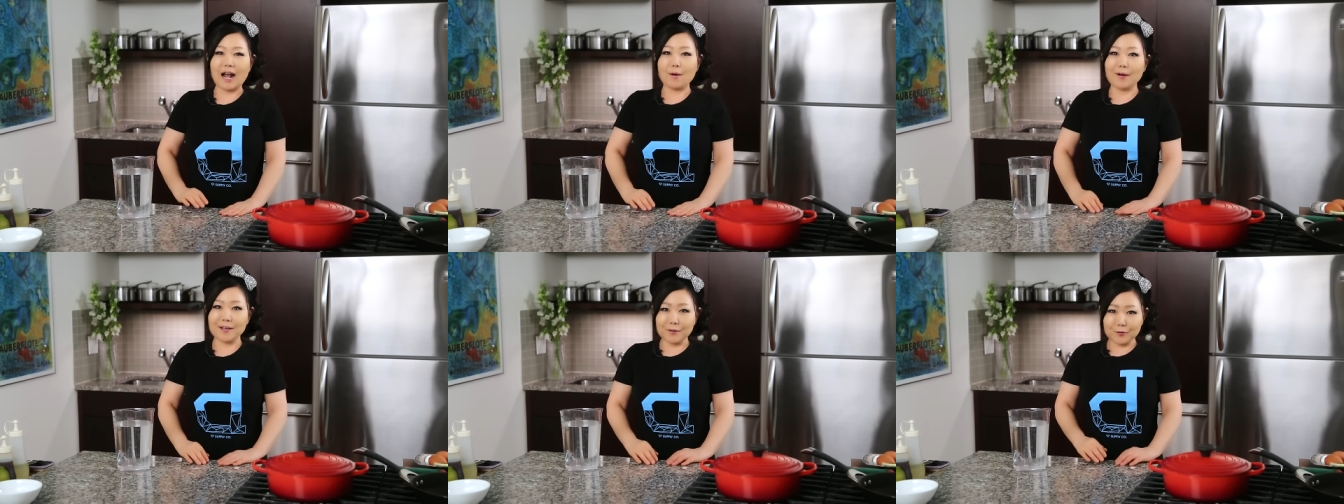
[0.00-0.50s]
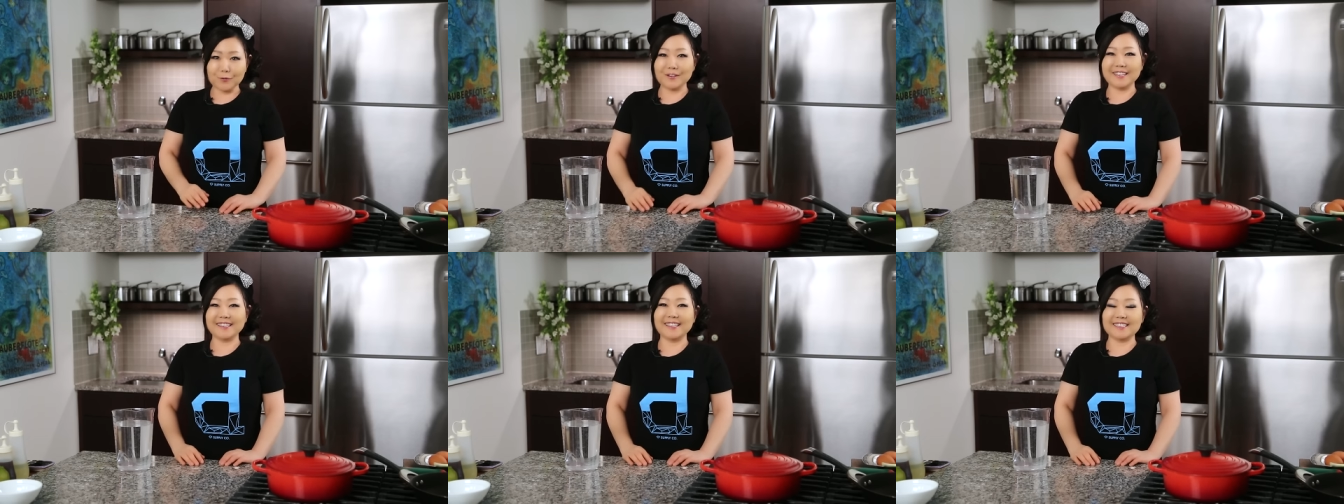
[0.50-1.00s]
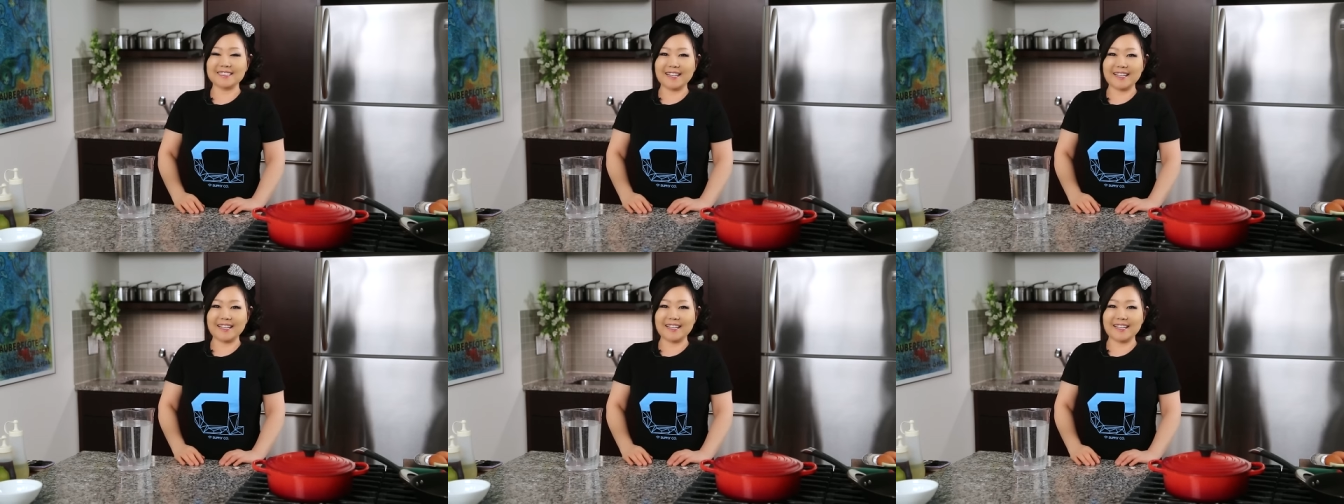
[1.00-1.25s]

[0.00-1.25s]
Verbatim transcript: How are you doing these